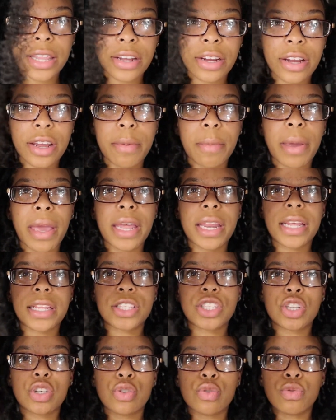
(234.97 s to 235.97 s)
and made it
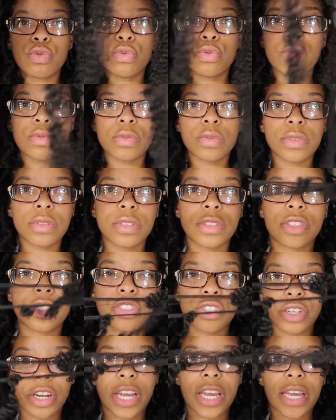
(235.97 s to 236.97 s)
2
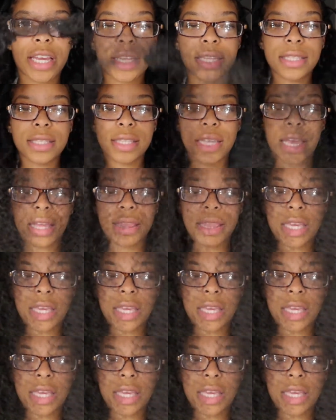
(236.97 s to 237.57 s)
strands like